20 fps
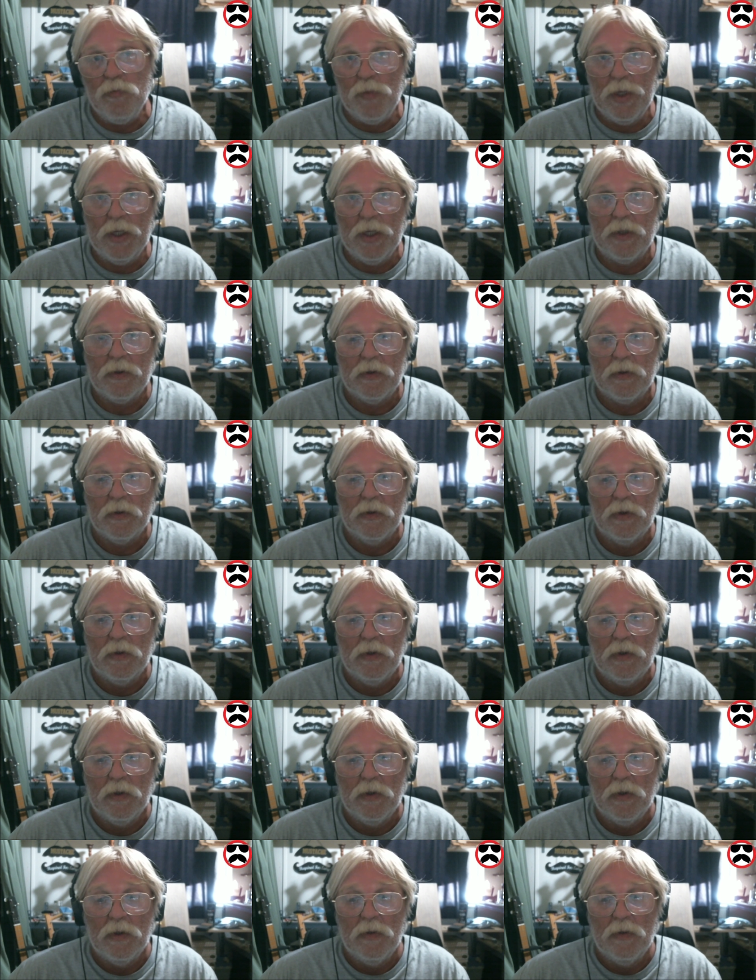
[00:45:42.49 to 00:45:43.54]
bit
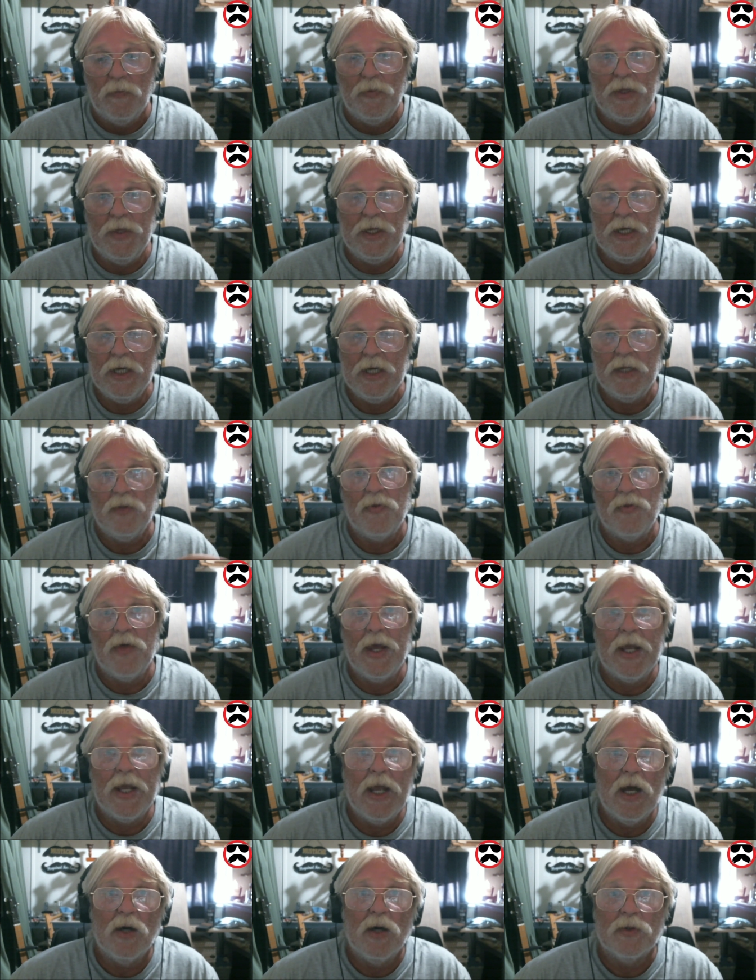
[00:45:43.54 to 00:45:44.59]
than
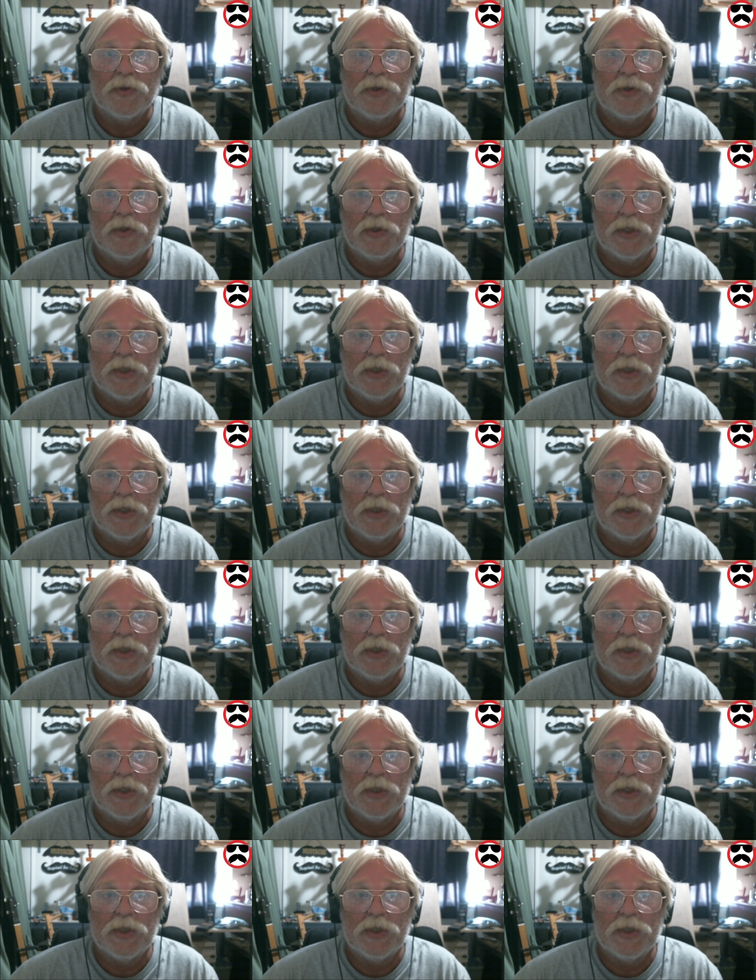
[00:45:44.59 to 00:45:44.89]
anything else.